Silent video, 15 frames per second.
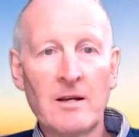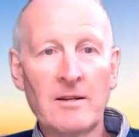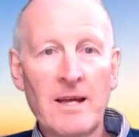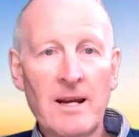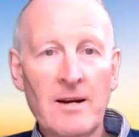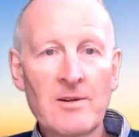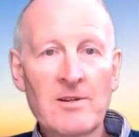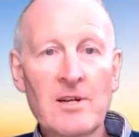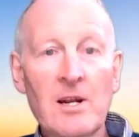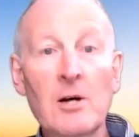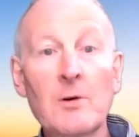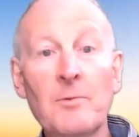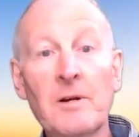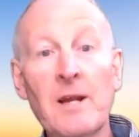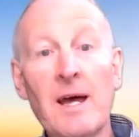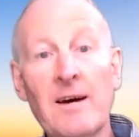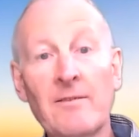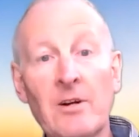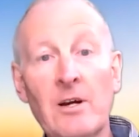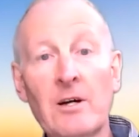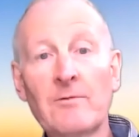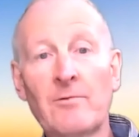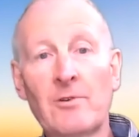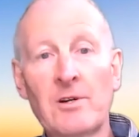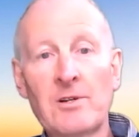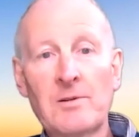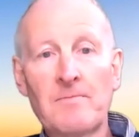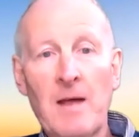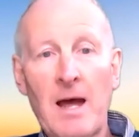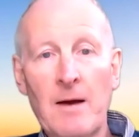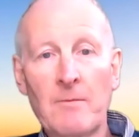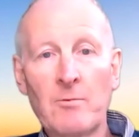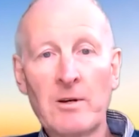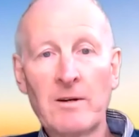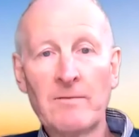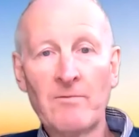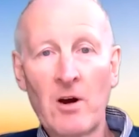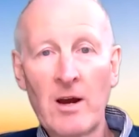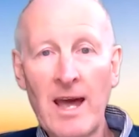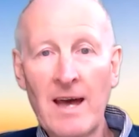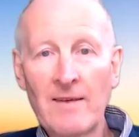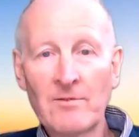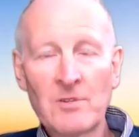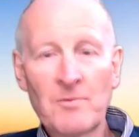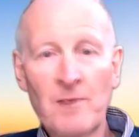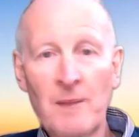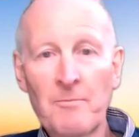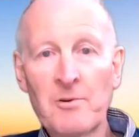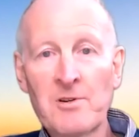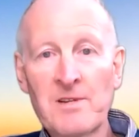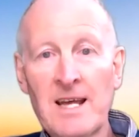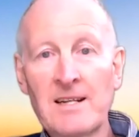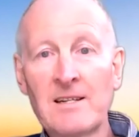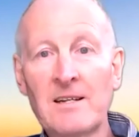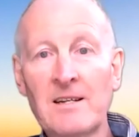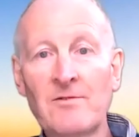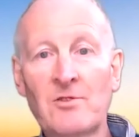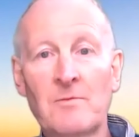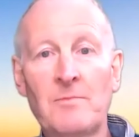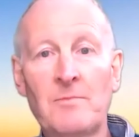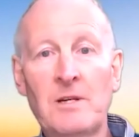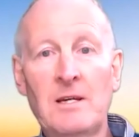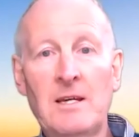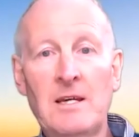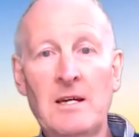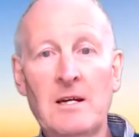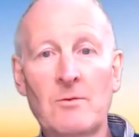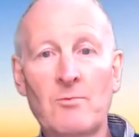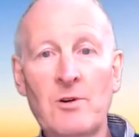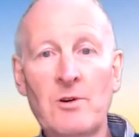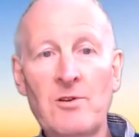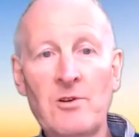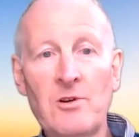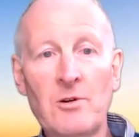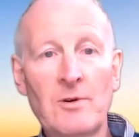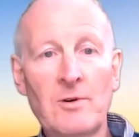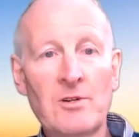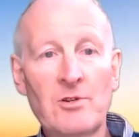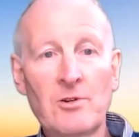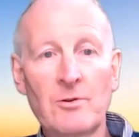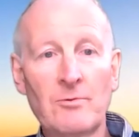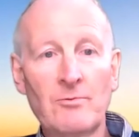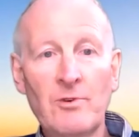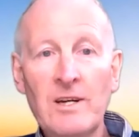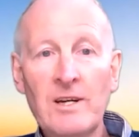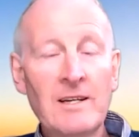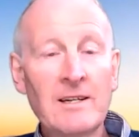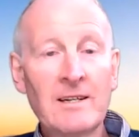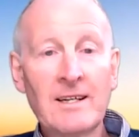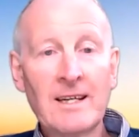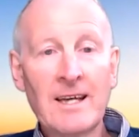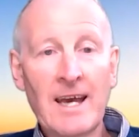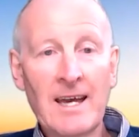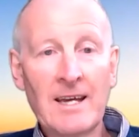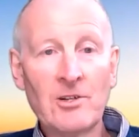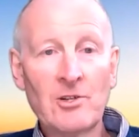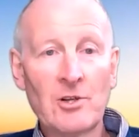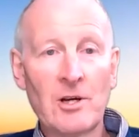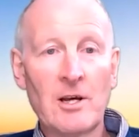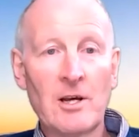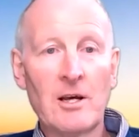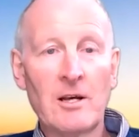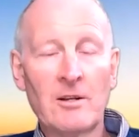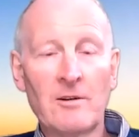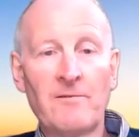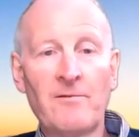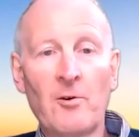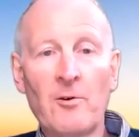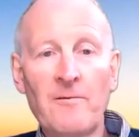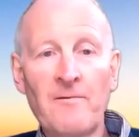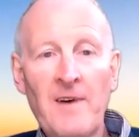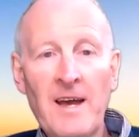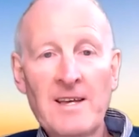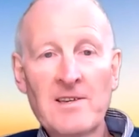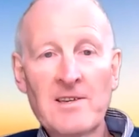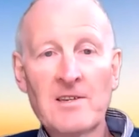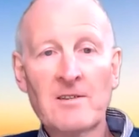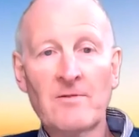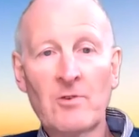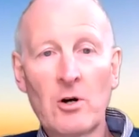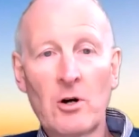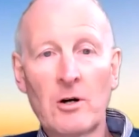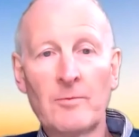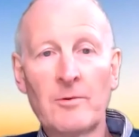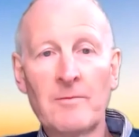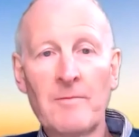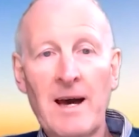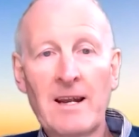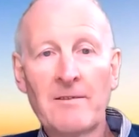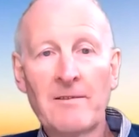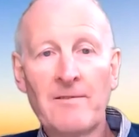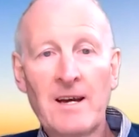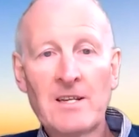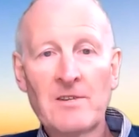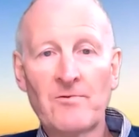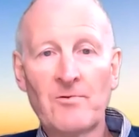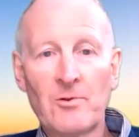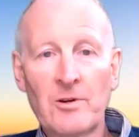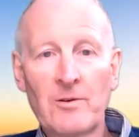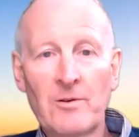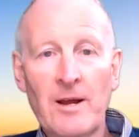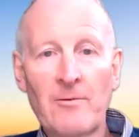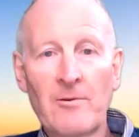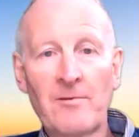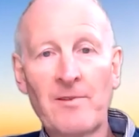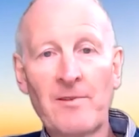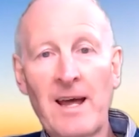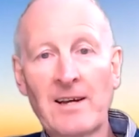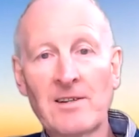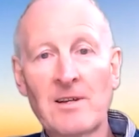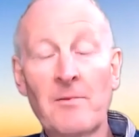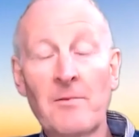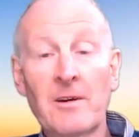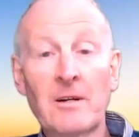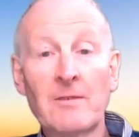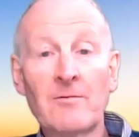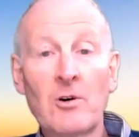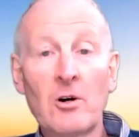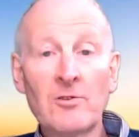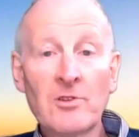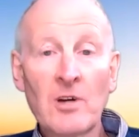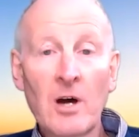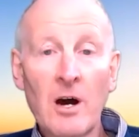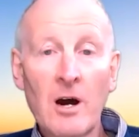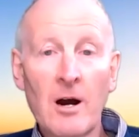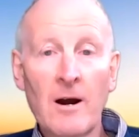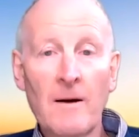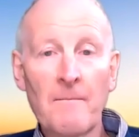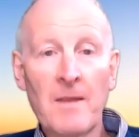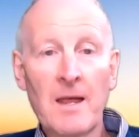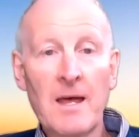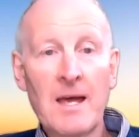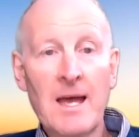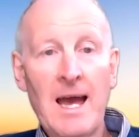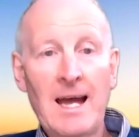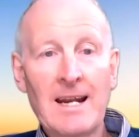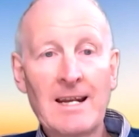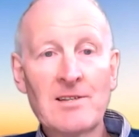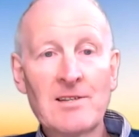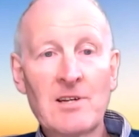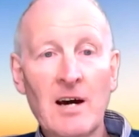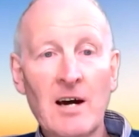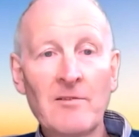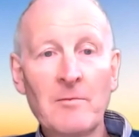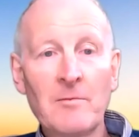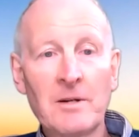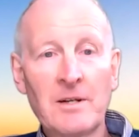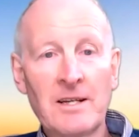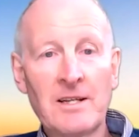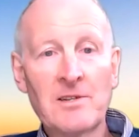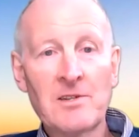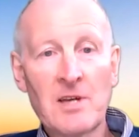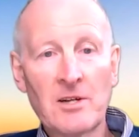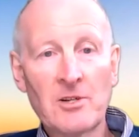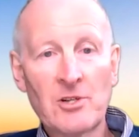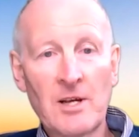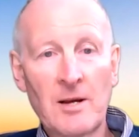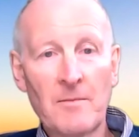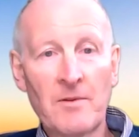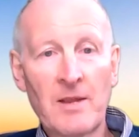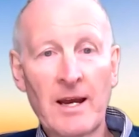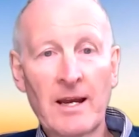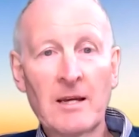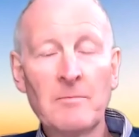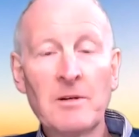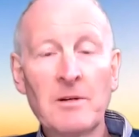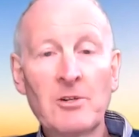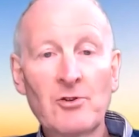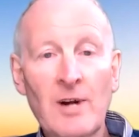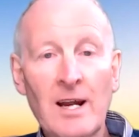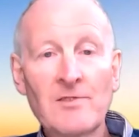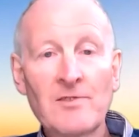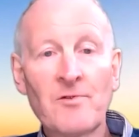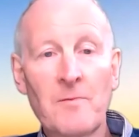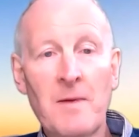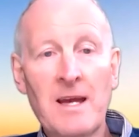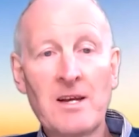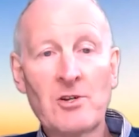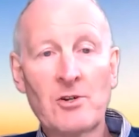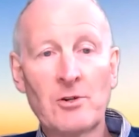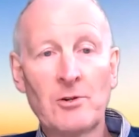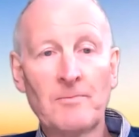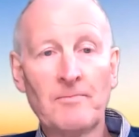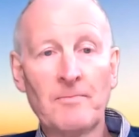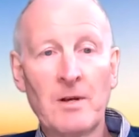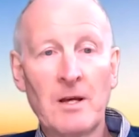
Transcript: There is an open heaven over us, and we invite heaven's representatives to be here with you as you read and engage. The four faces of God will manifest for you. They reflect something of God's heart and his government in sonship that can be transformational.